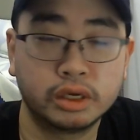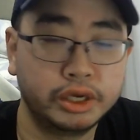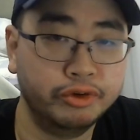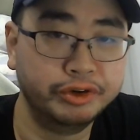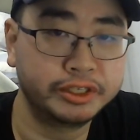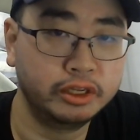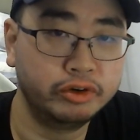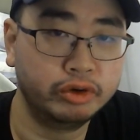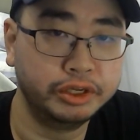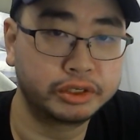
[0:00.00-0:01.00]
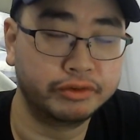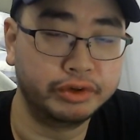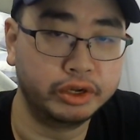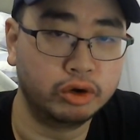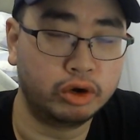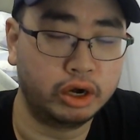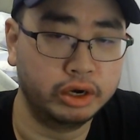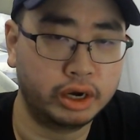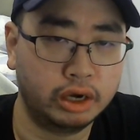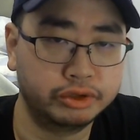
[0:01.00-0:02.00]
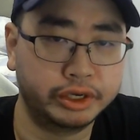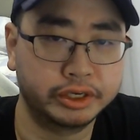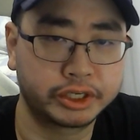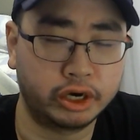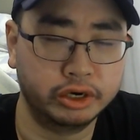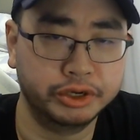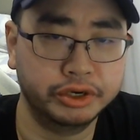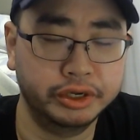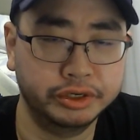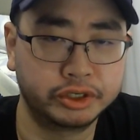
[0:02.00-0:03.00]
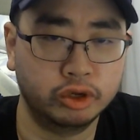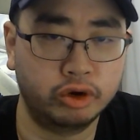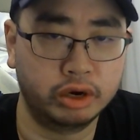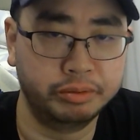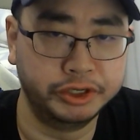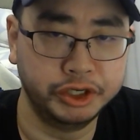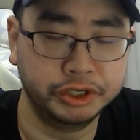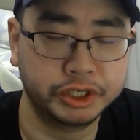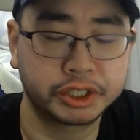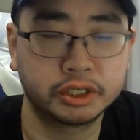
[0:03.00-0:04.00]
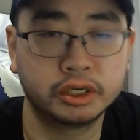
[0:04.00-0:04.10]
He recently released a video on how to get started in solo RPGs.